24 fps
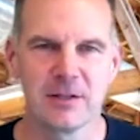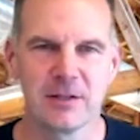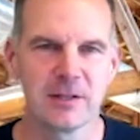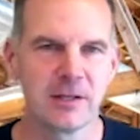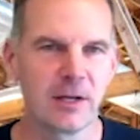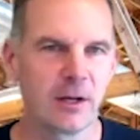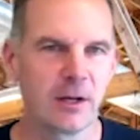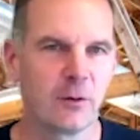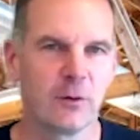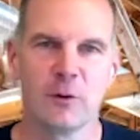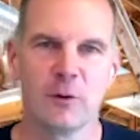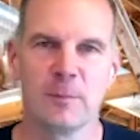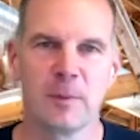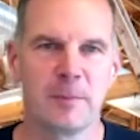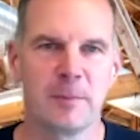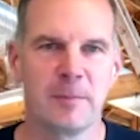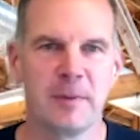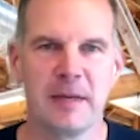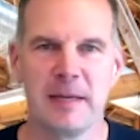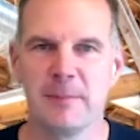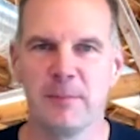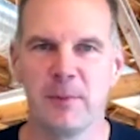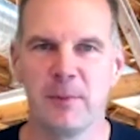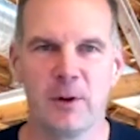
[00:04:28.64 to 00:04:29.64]
just a group of
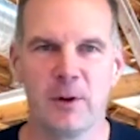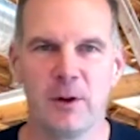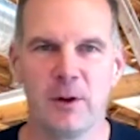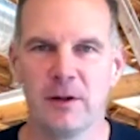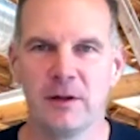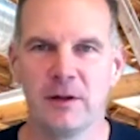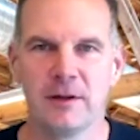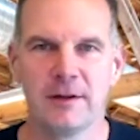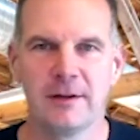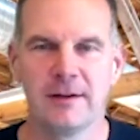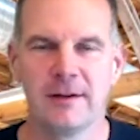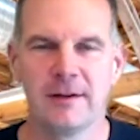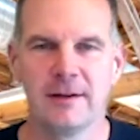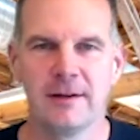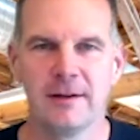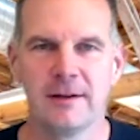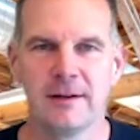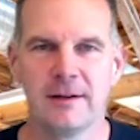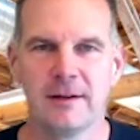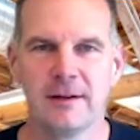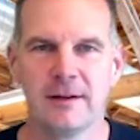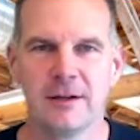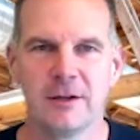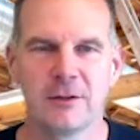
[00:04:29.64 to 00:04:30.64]
people
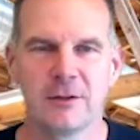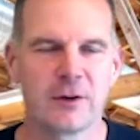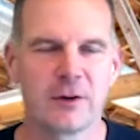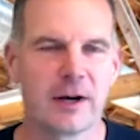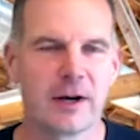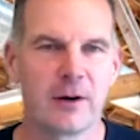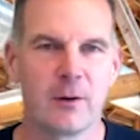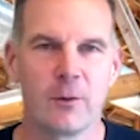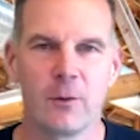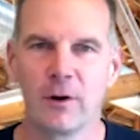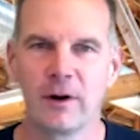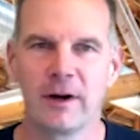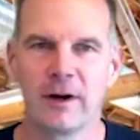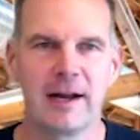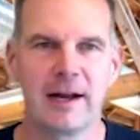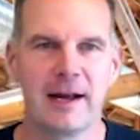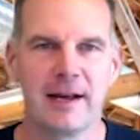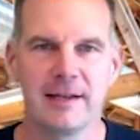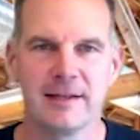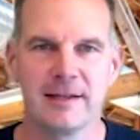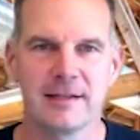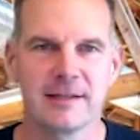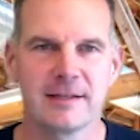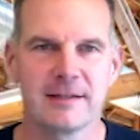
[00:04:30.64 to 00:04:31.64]
you're trying to
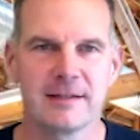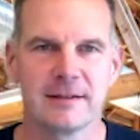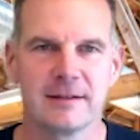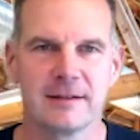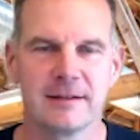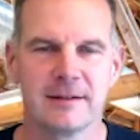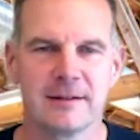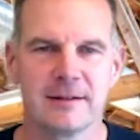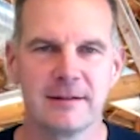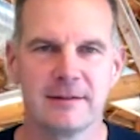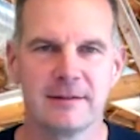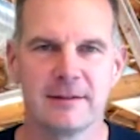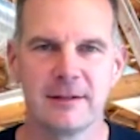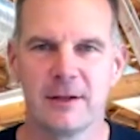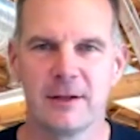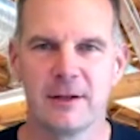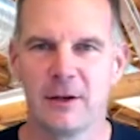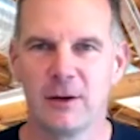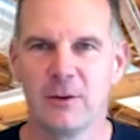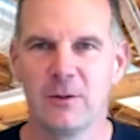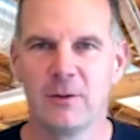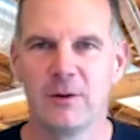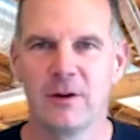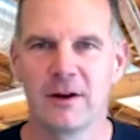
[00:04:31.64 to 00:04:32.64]
organize to
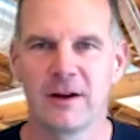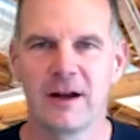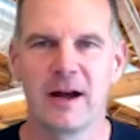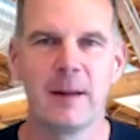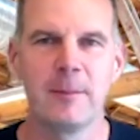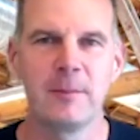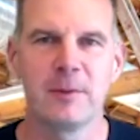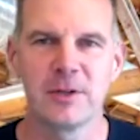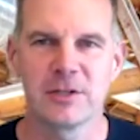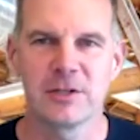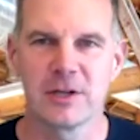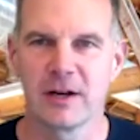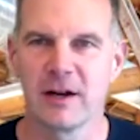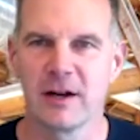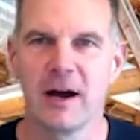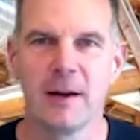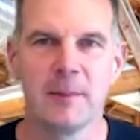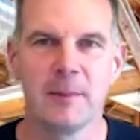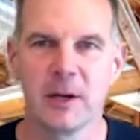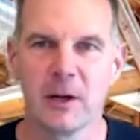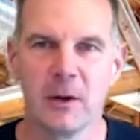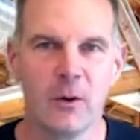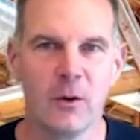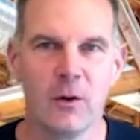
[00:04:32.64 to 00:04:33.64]
go accomplish a
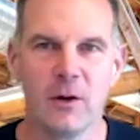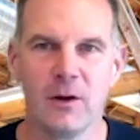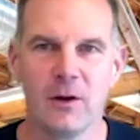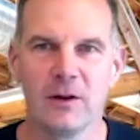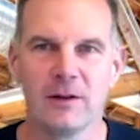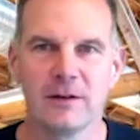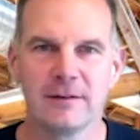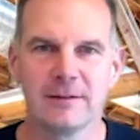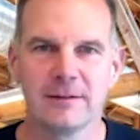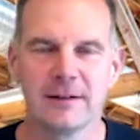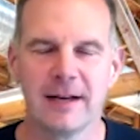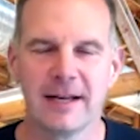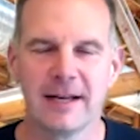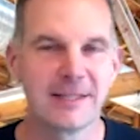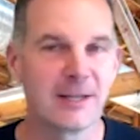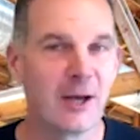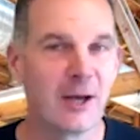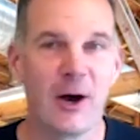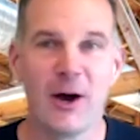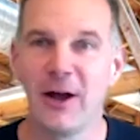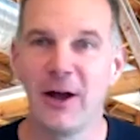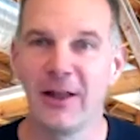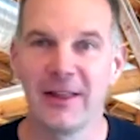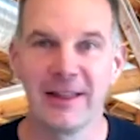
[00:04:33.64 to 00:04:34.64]
common goal. That's
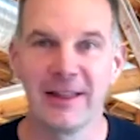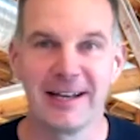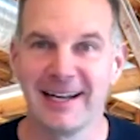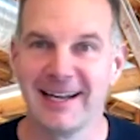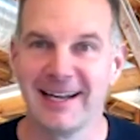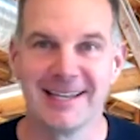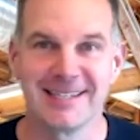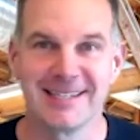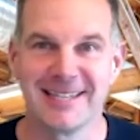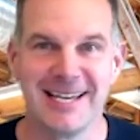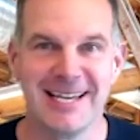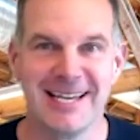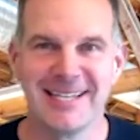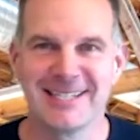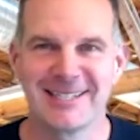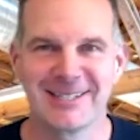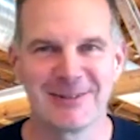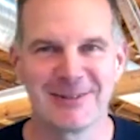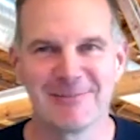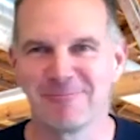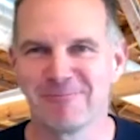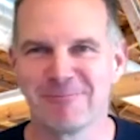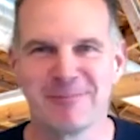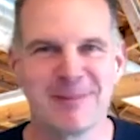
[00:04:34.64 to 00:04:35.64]
all it is. These
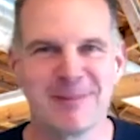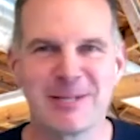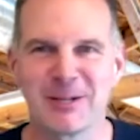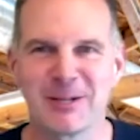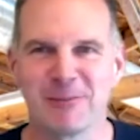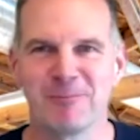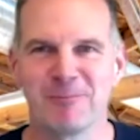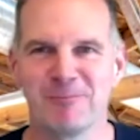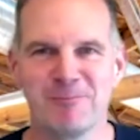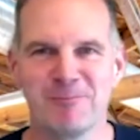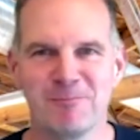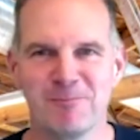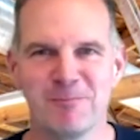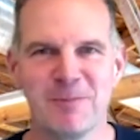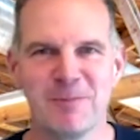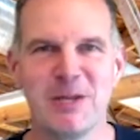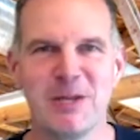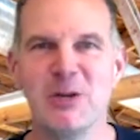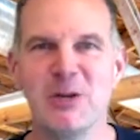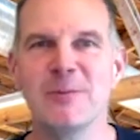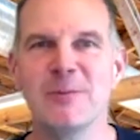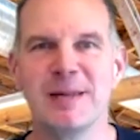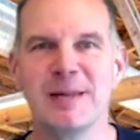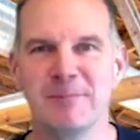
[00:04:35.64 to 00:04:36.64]
are
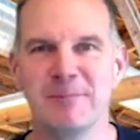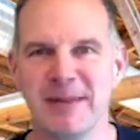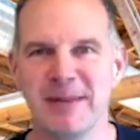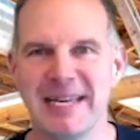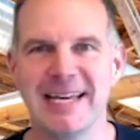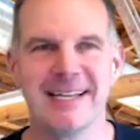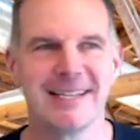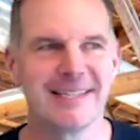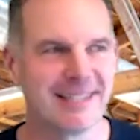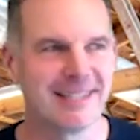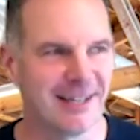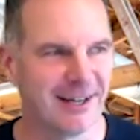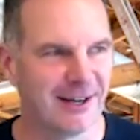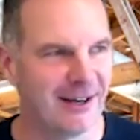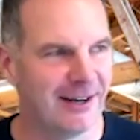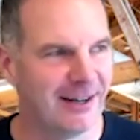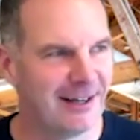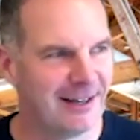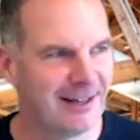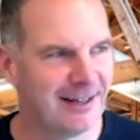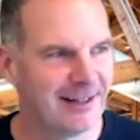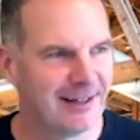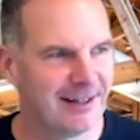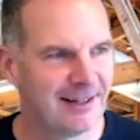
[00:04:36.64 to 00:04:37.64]
human beings here.
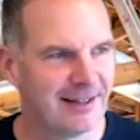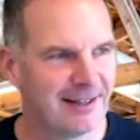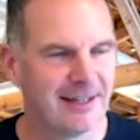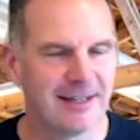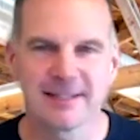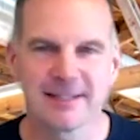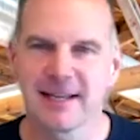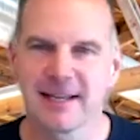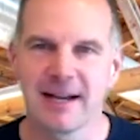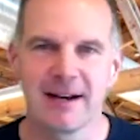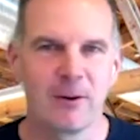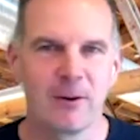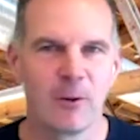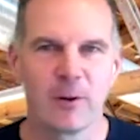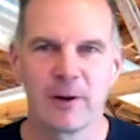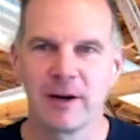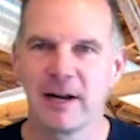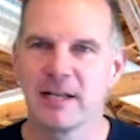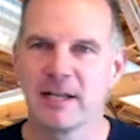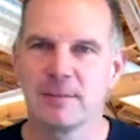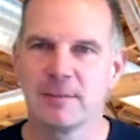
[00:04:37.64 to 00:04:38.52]
You just got to organize